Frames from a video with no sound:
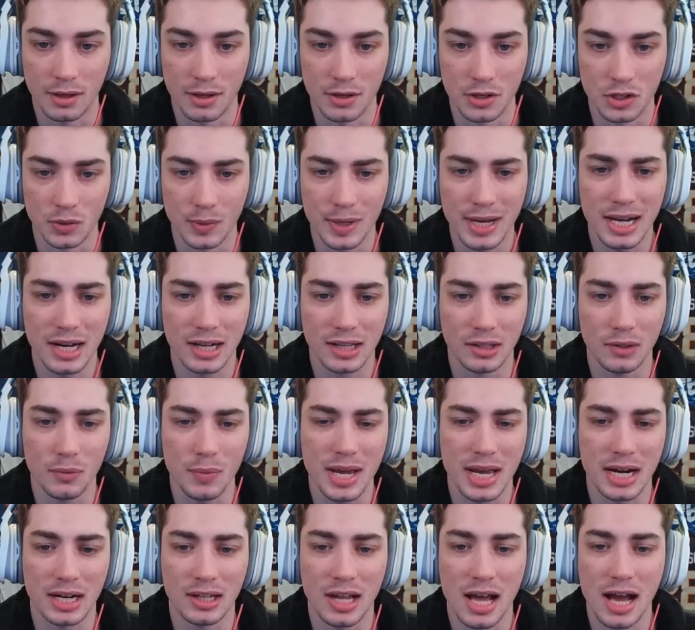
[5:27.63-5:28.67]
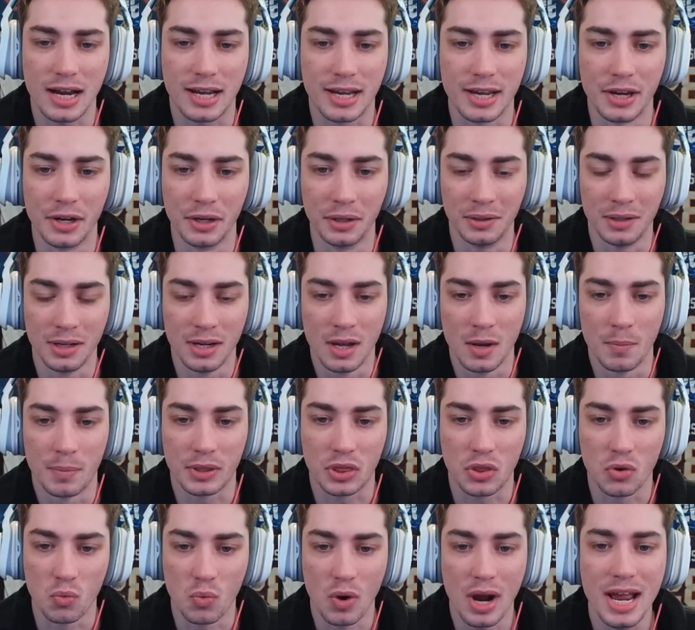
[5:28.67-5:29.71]
So we gotta lock in.
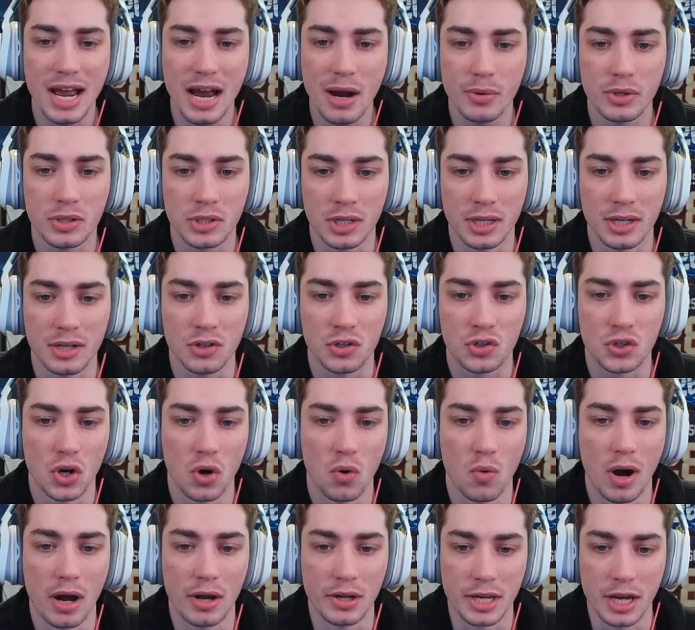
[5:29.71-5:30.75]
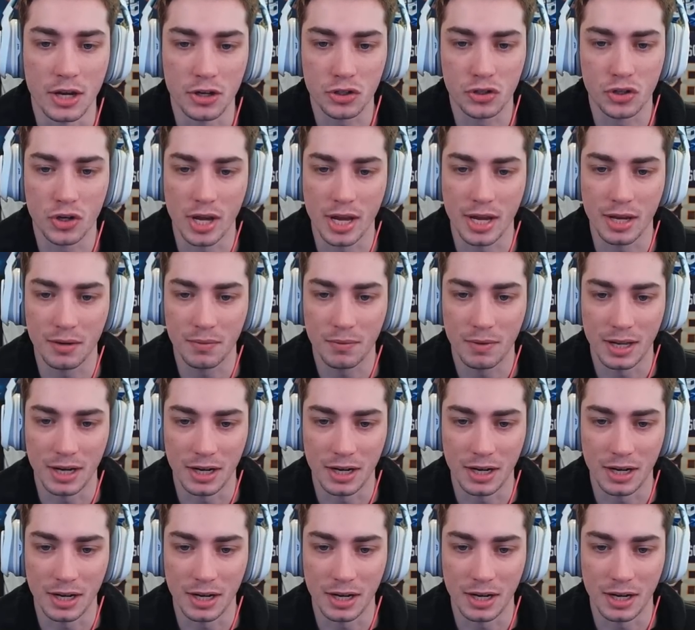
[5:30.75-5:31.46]
But the way I was hitting so well yesterday,